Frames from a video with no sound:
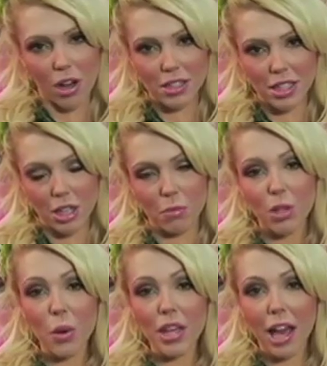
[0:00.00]
awesome.
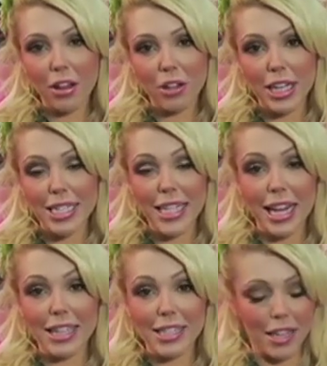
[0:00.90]
Low in calories,
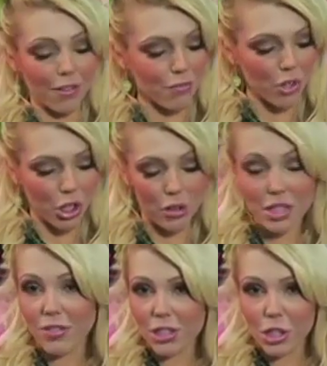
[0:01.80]
and it's a, you know,
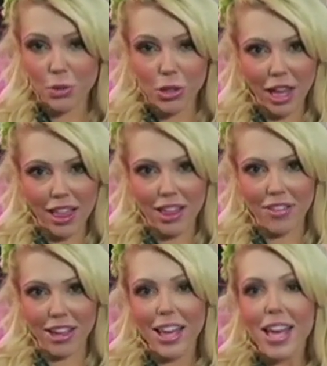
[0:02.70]
it's a vegetable. I
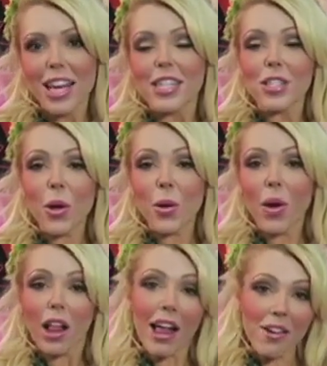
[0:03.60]
love it.
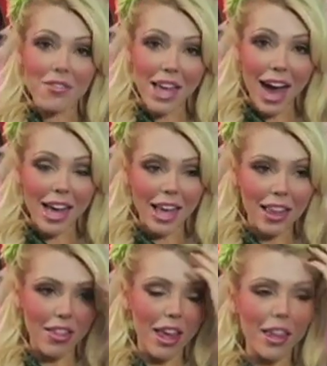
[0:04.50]
So I'll have that.
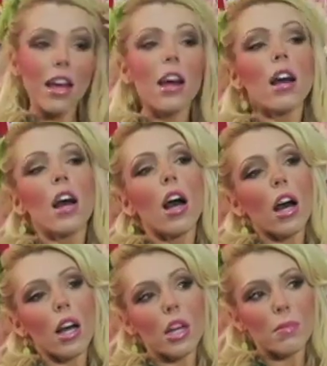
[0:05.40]
And then
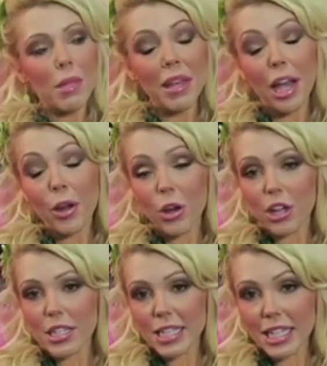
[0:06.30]
something I heard
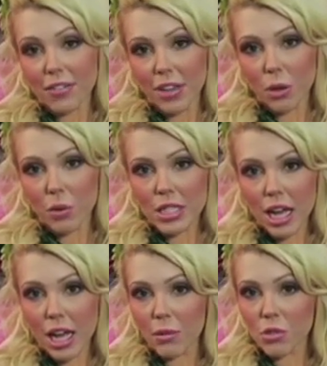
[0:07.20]
on TV one
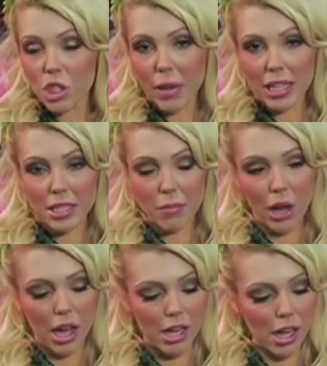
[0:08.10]
time just passing
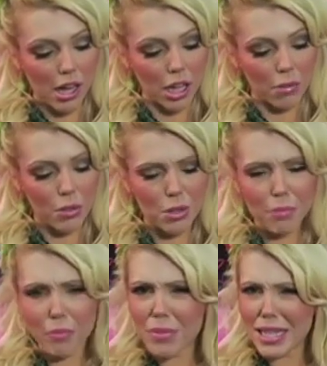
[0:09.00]
by, is
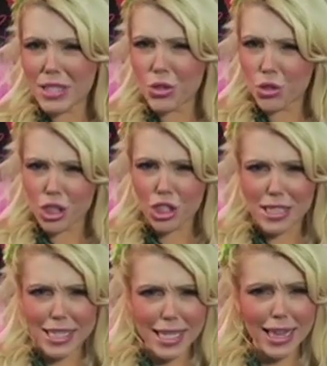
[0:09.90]
by a
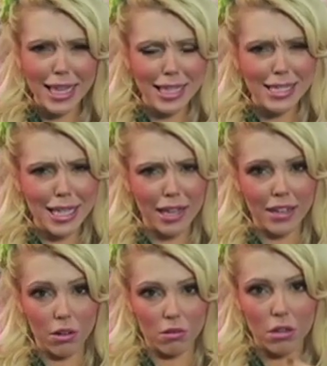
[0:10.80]
nutritionist, I think they
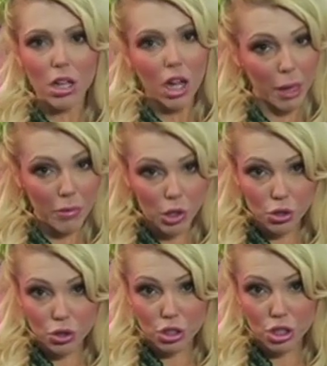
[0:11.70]
said. Now, I'm not
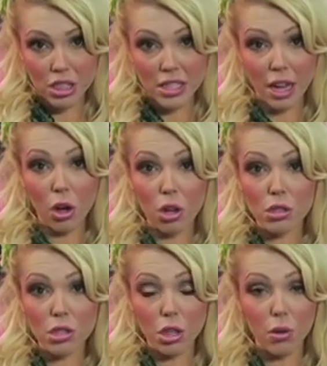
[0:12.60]
a nutritionist at all,
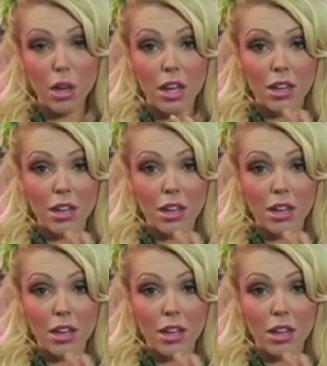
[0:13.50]
so